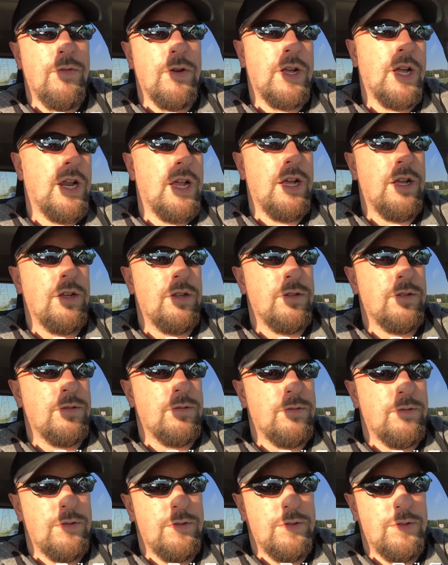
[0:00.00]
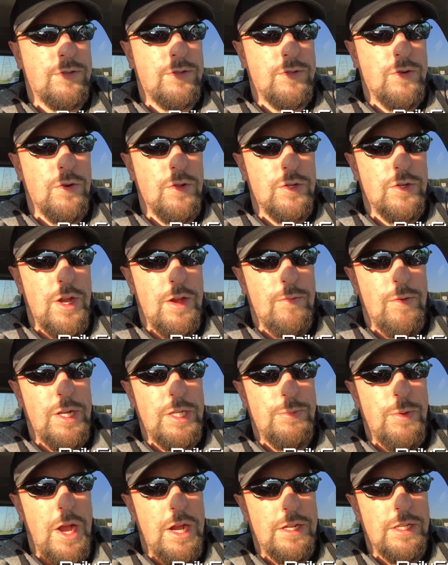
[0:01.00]
I gotta go to the drive
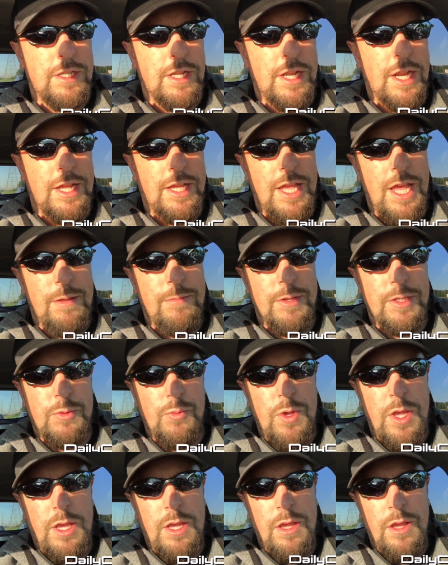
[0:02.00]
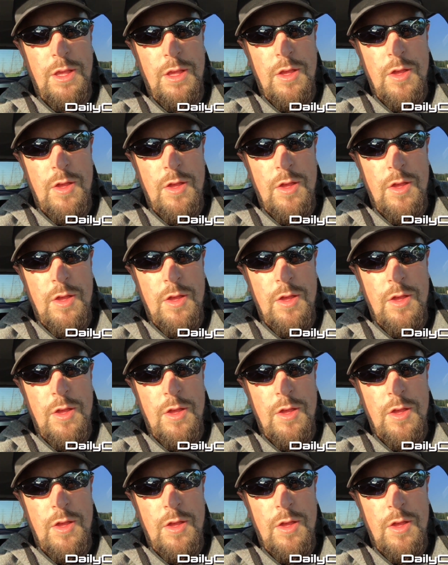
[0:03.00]
range practice. I got a game this week.